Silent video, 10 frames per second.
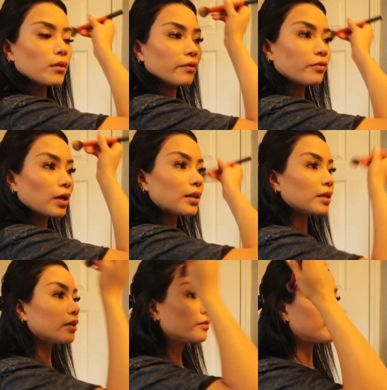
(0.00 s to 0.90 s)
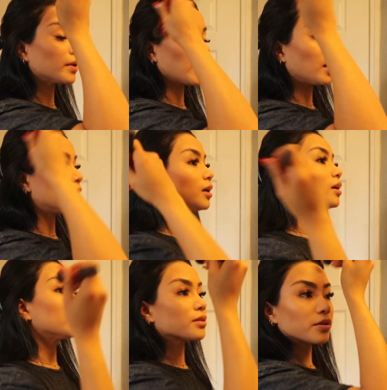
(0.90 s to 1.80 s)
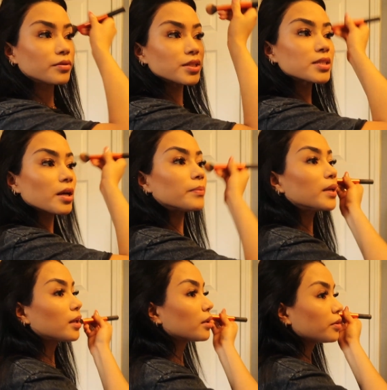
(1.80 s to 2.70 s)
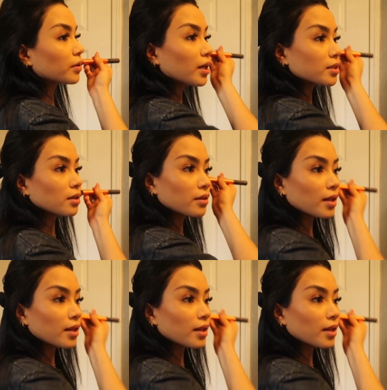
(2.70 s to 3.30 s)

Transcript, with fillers: before I leave. But yeah, so just updating you guys on